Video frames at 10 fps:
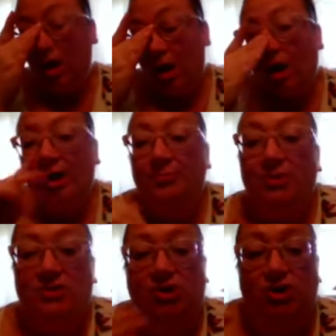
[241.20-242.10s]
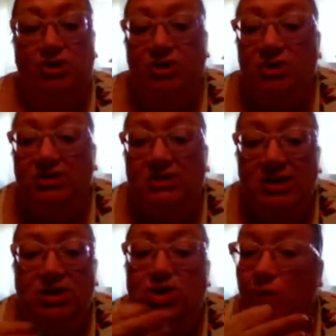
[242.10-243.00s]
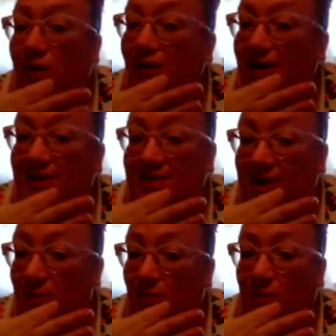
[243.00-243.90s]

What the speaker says: All right, boys and girls, so this is his short writing sample.